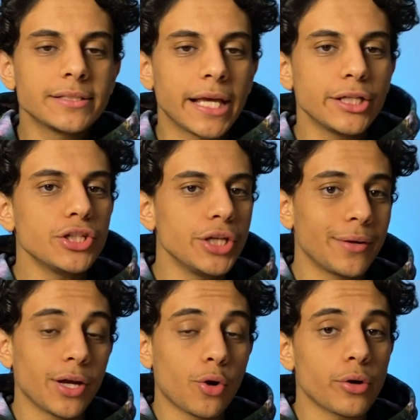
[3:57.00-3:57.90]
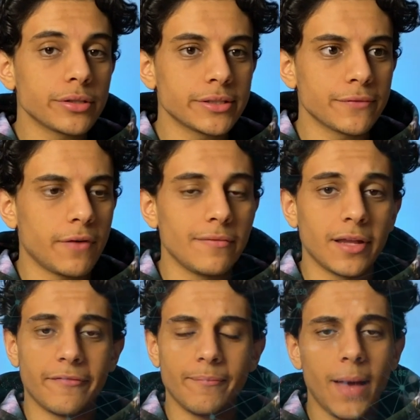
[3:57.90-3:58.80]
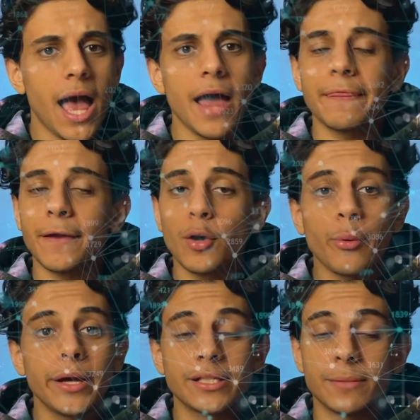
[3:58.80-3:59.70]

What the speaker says: engineering courses involve a lot of math, equations, and